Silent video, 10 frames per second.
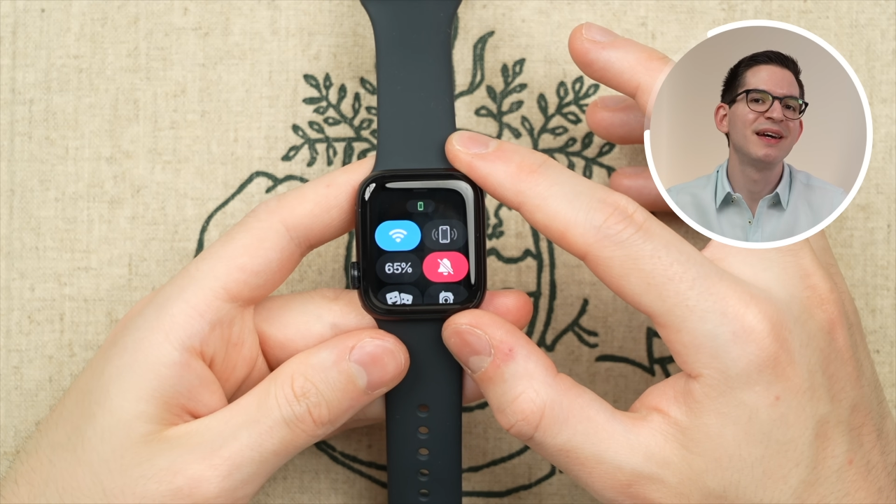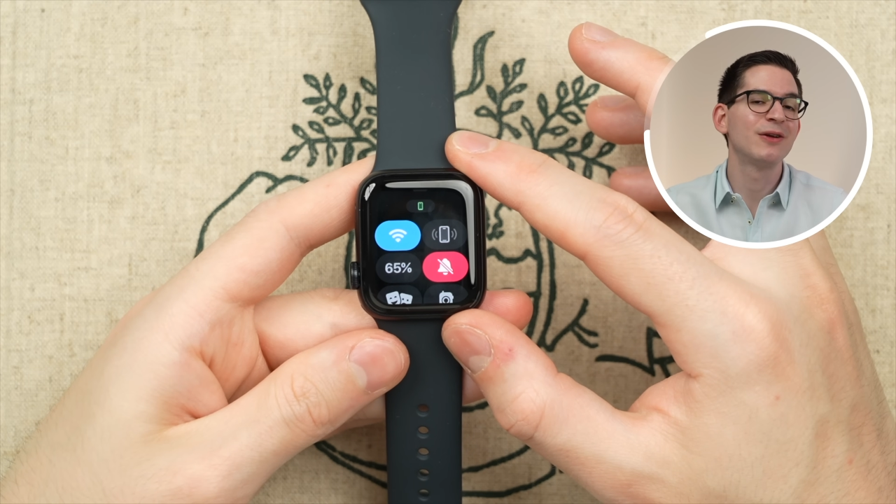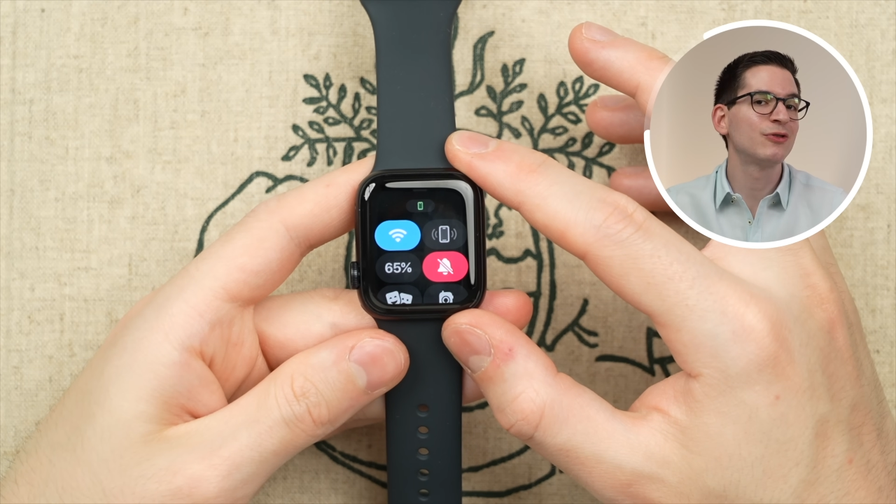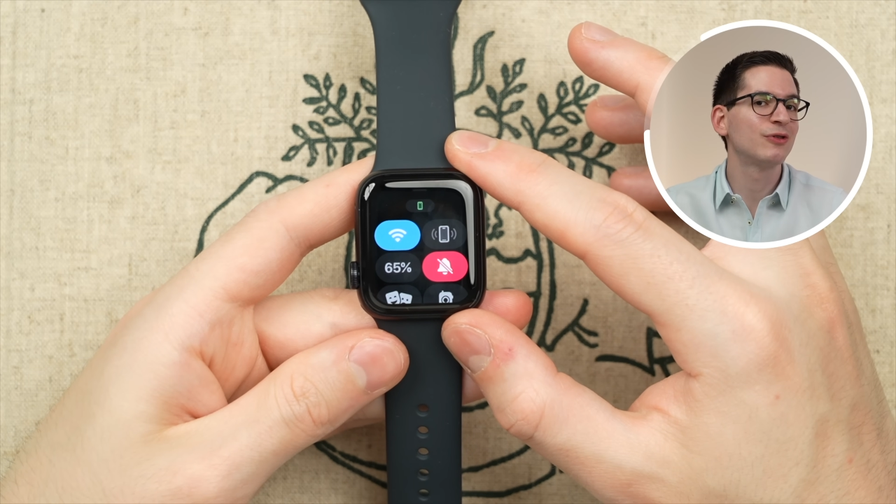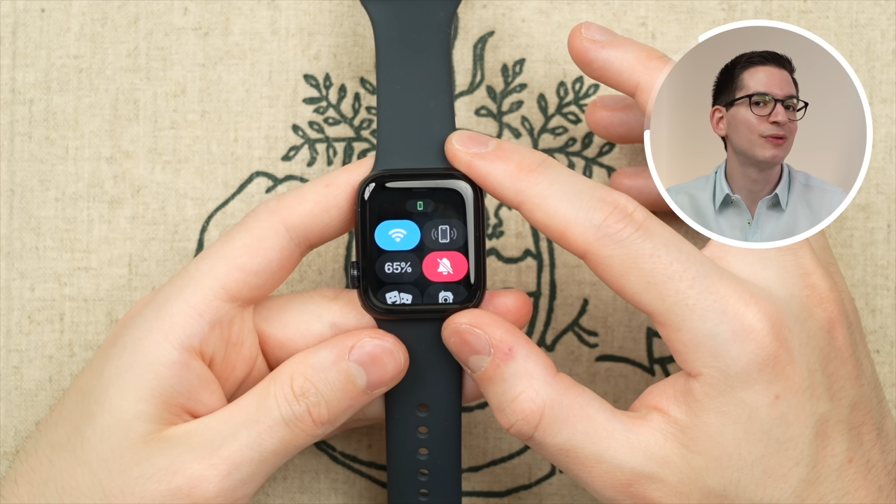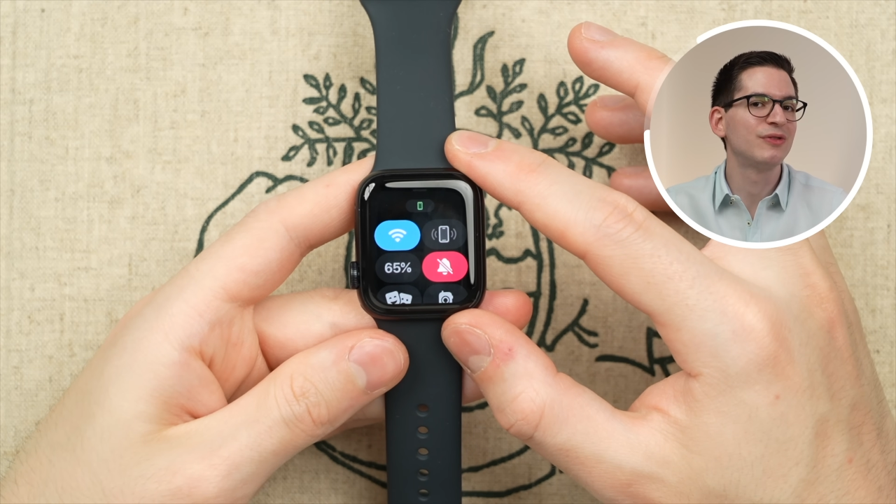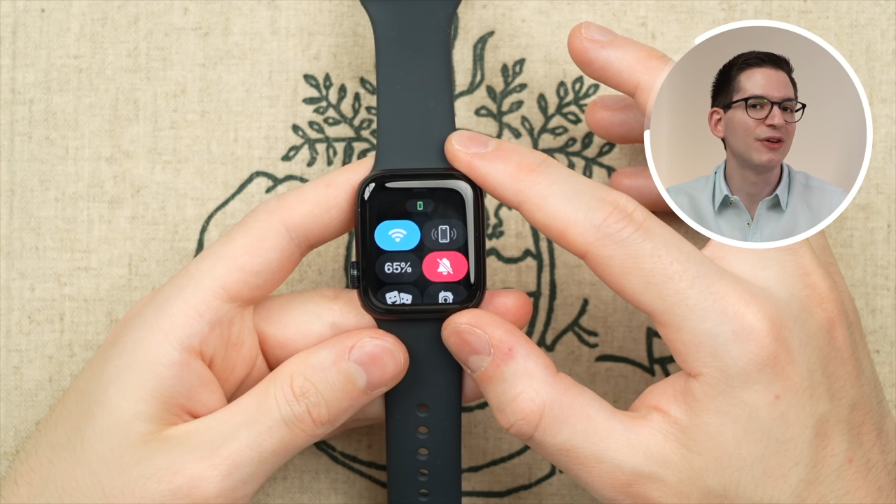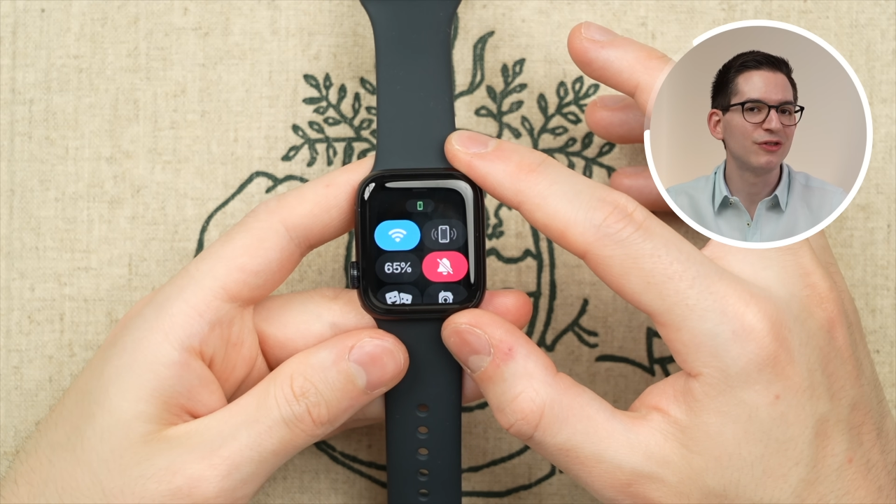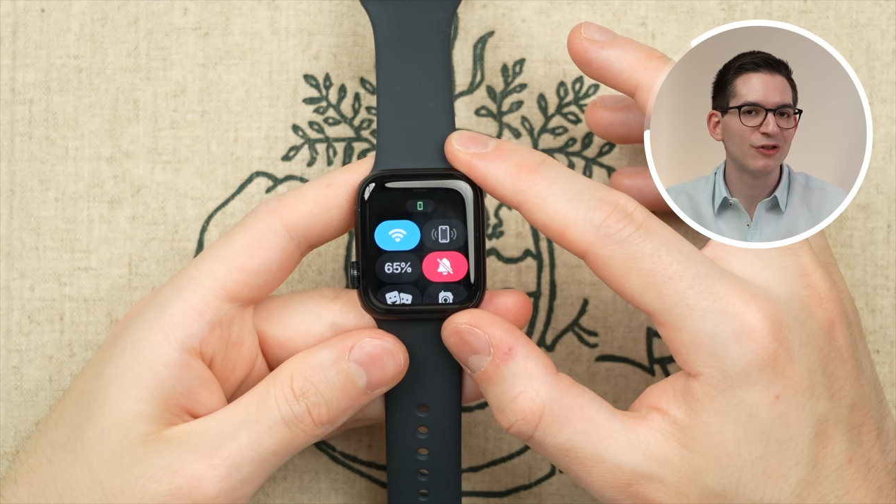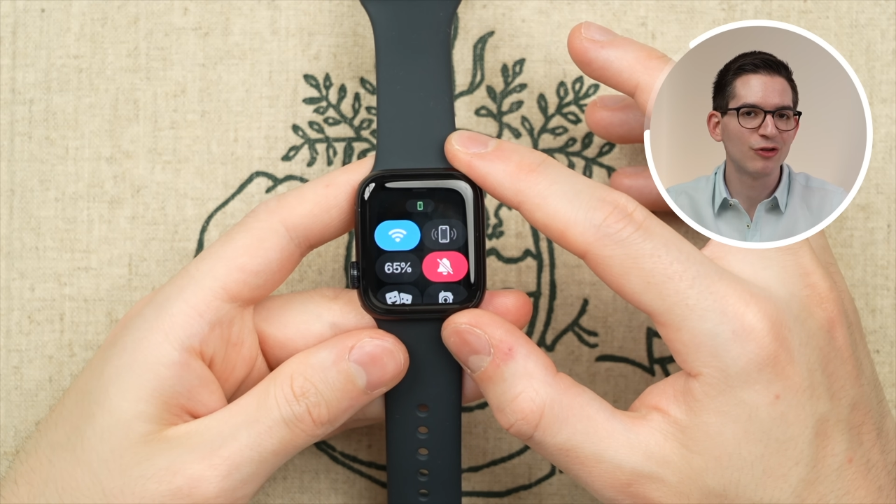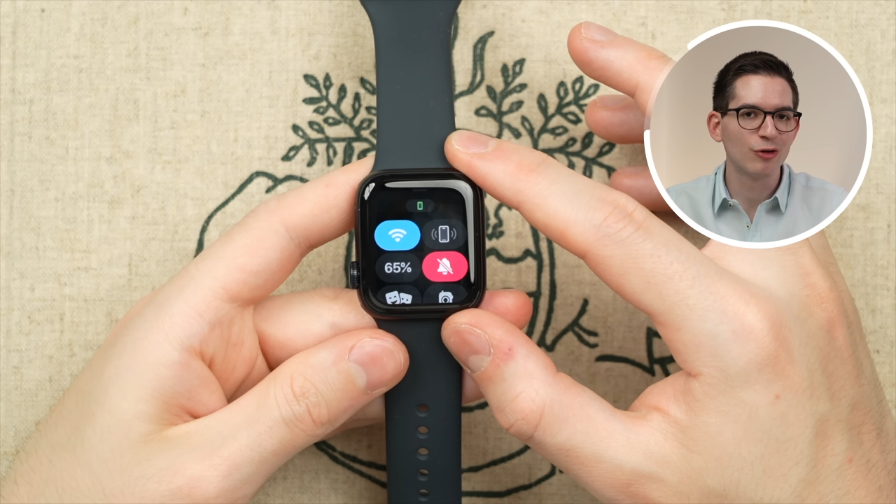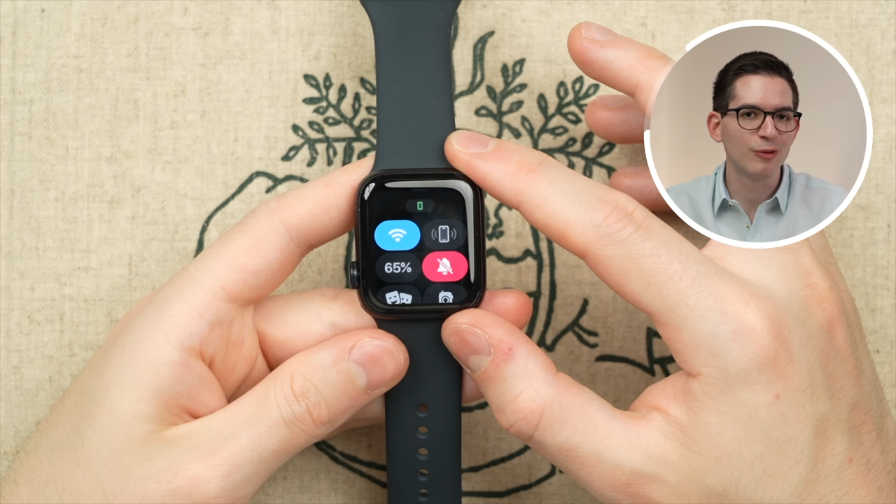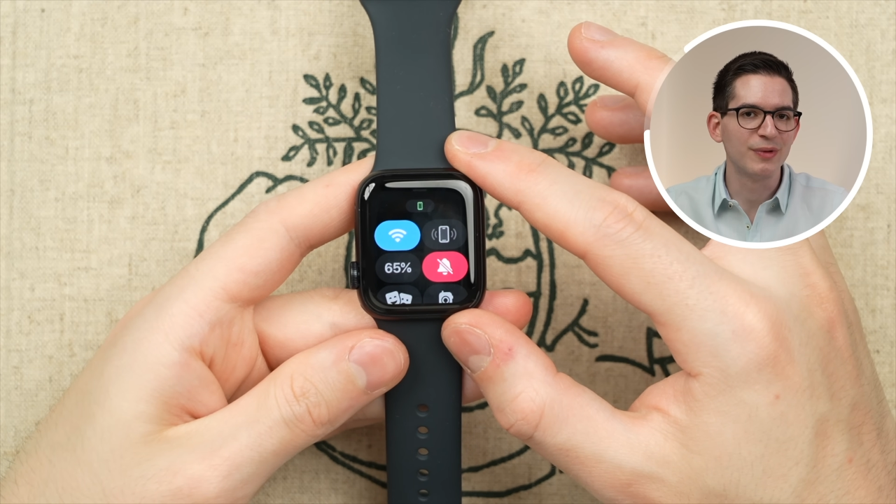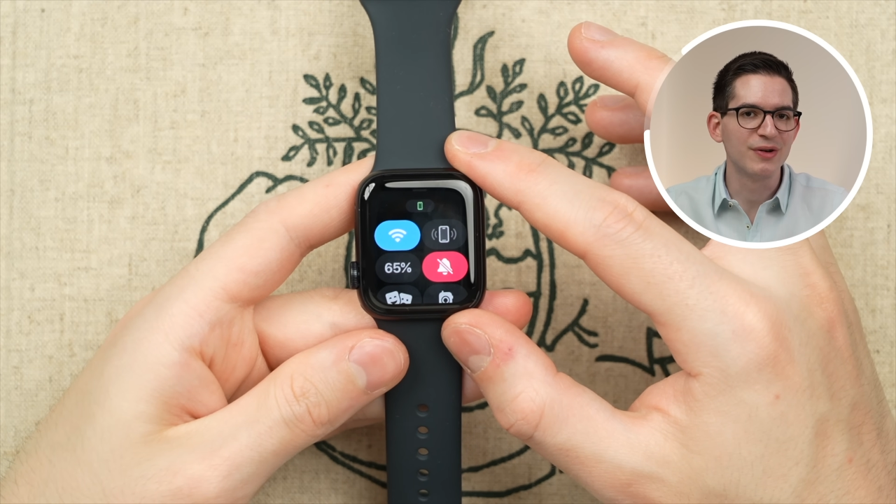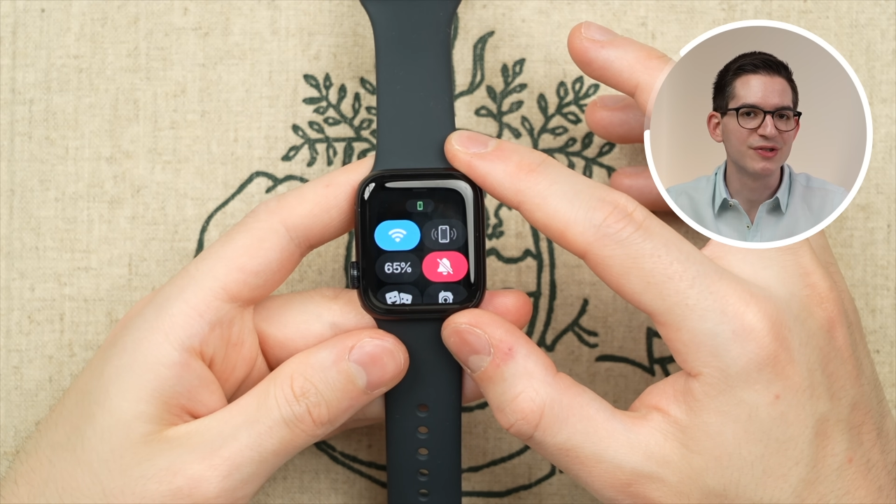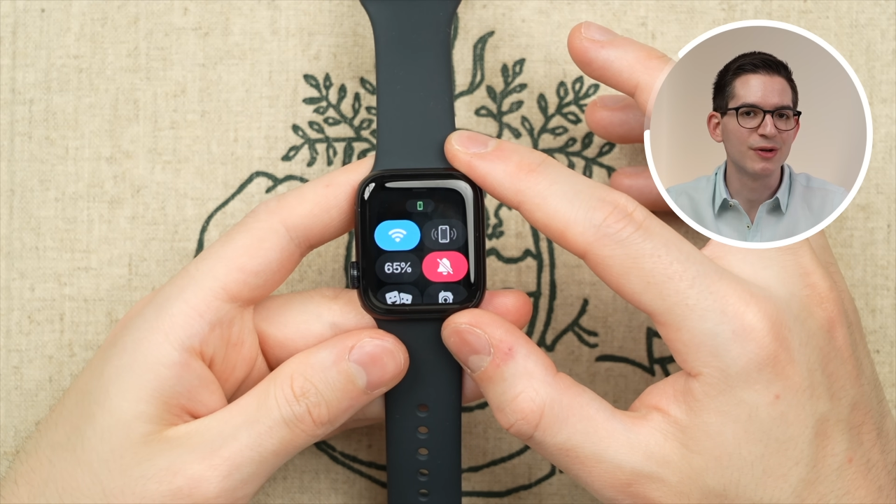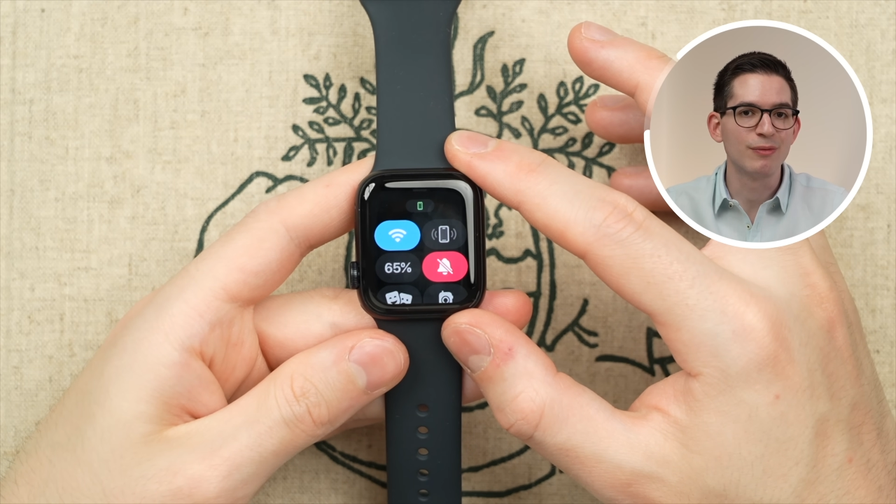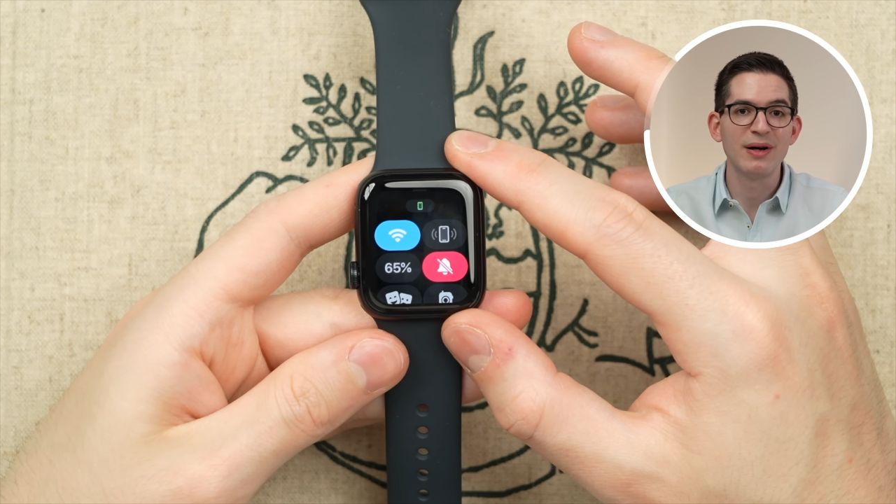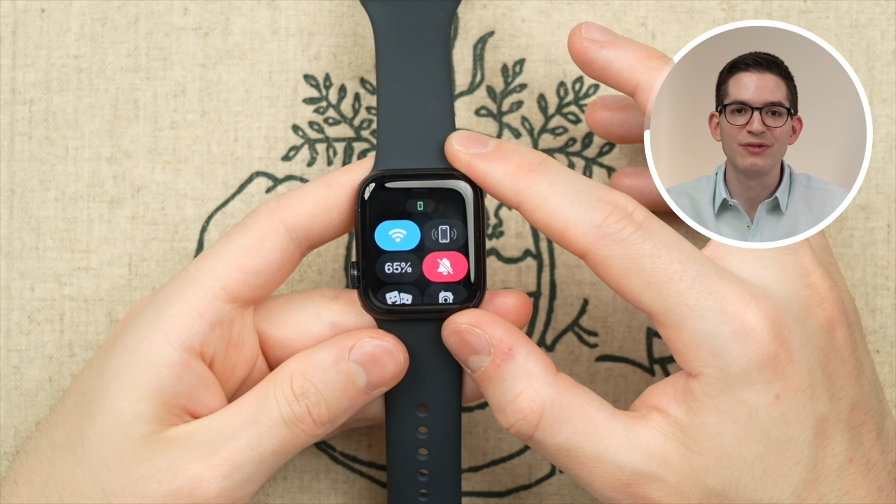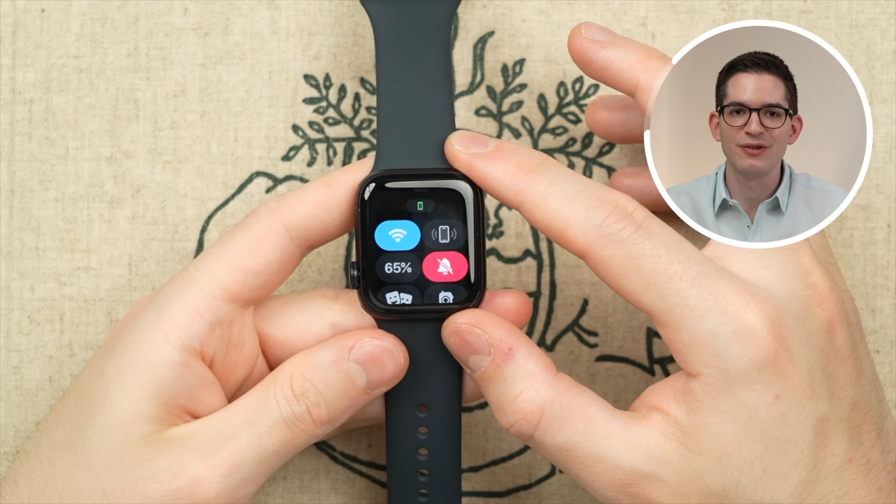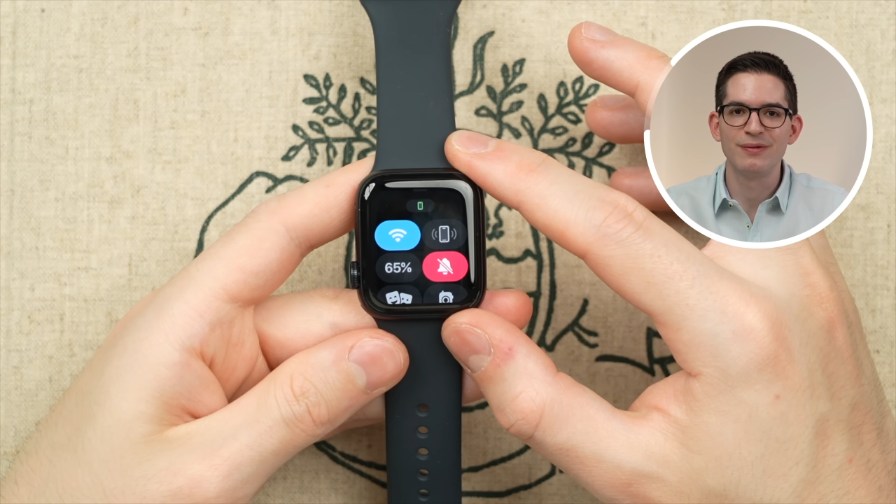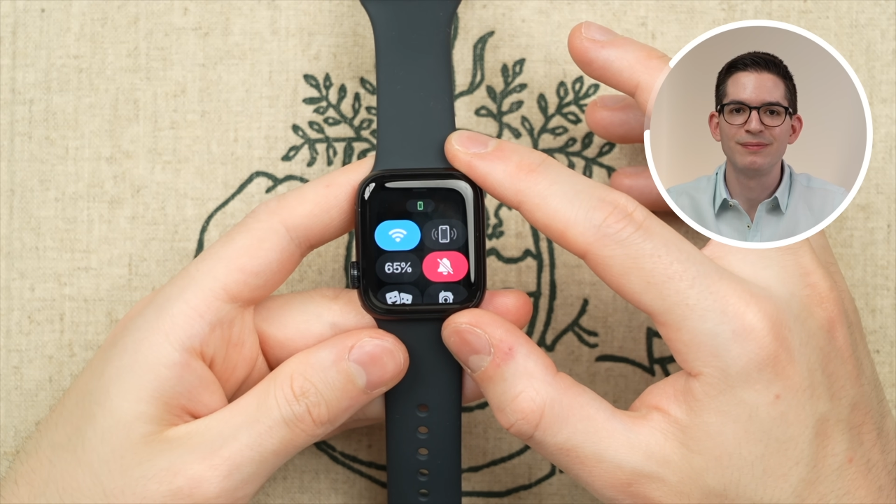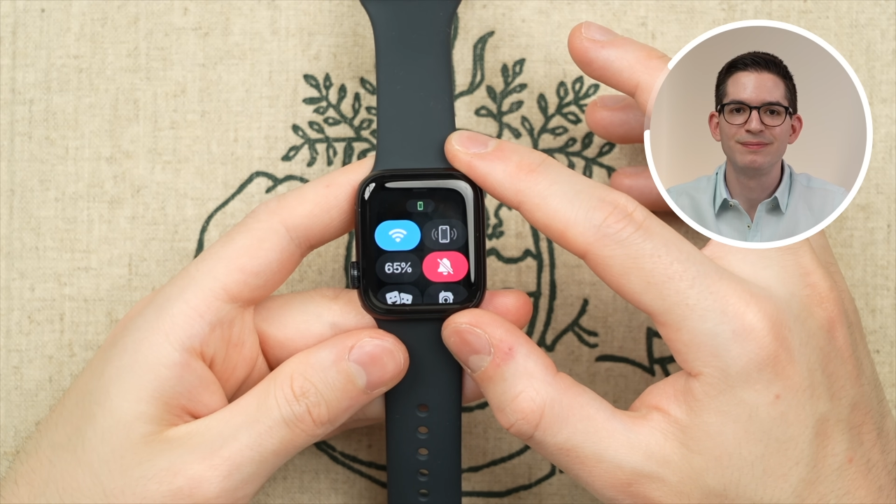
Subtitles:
it also doesn't disturb those around you.